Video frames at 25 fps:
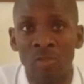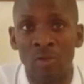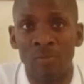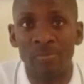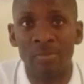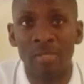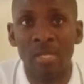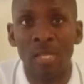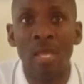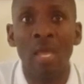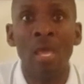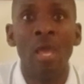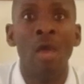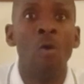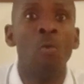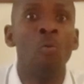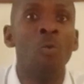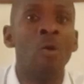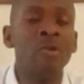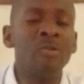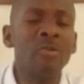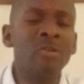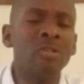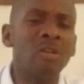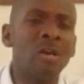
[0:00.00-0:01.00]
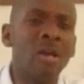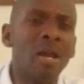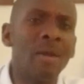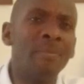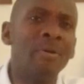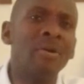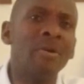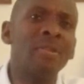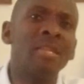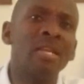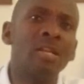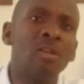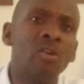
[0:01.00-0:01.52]
jobs. When you talk
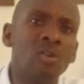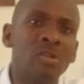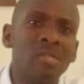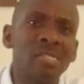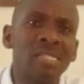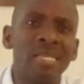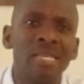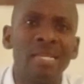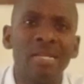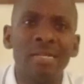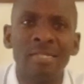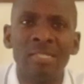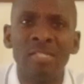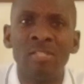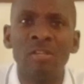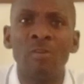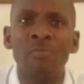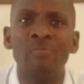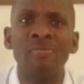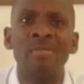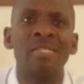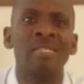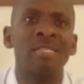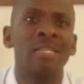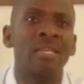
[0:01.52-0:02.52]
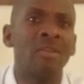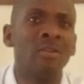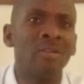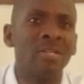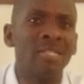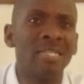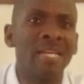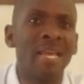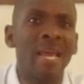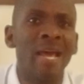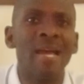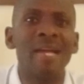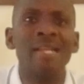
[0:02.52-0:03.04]
about the low-skilled jobs, the
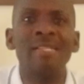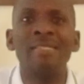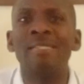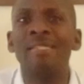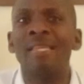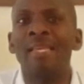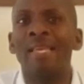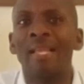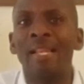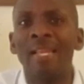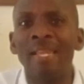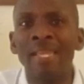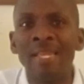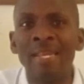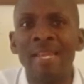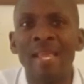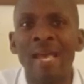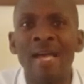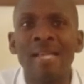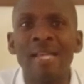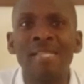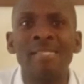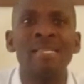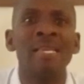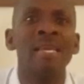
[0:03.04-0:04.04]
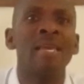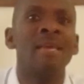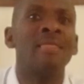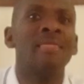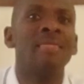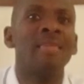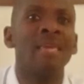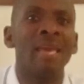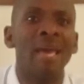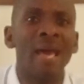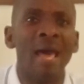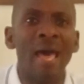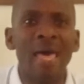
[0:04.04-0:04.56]
security guard, the cleaners,
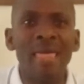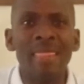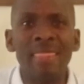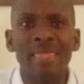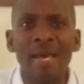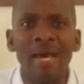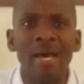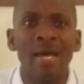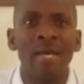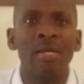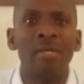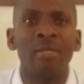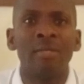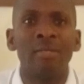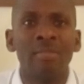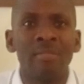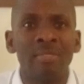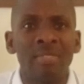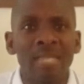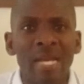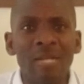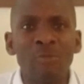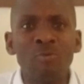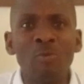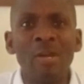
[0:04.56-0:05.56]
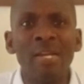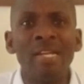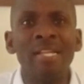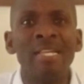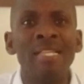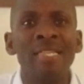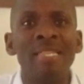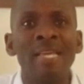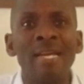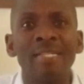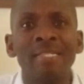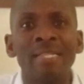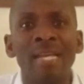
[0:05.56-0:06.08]
the other, that one
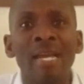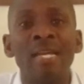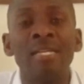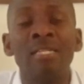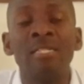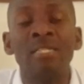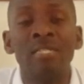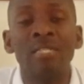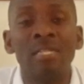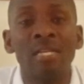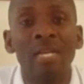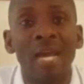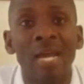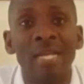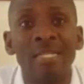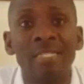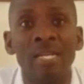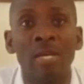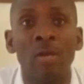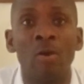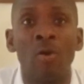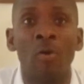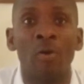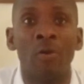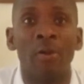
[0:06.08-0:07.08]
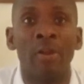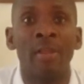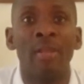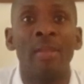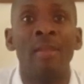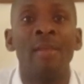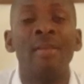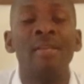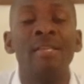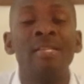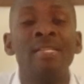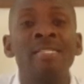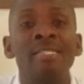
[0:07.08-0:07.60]
in that category,
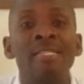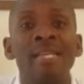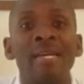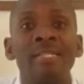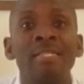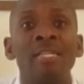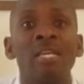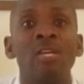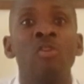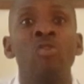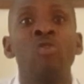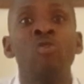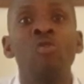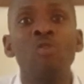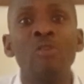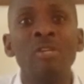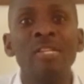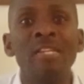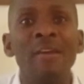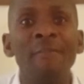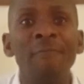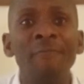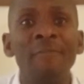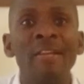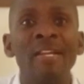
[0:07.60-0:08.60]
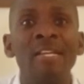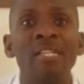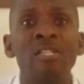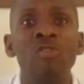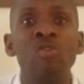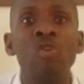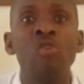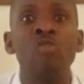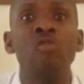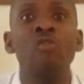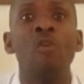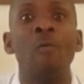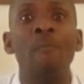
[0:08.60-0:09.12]
is that you definitely
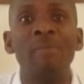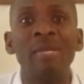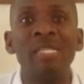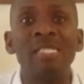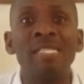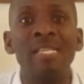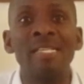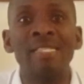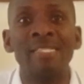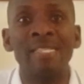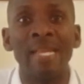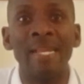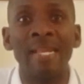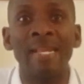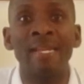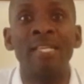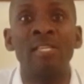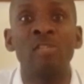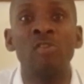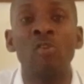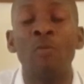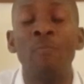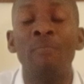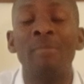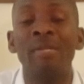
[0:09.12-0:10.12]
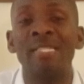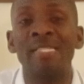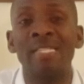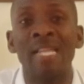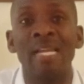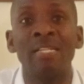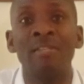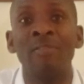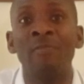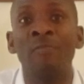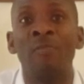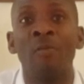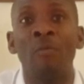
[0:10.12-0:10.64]
know your basic salary is going to be
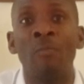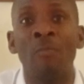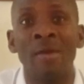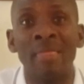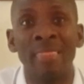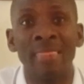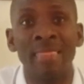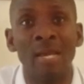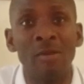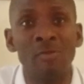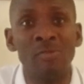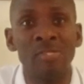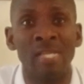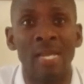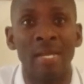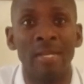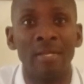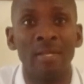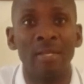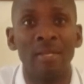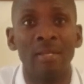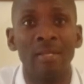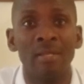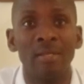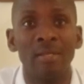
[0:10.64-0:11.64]
starting from 1,000.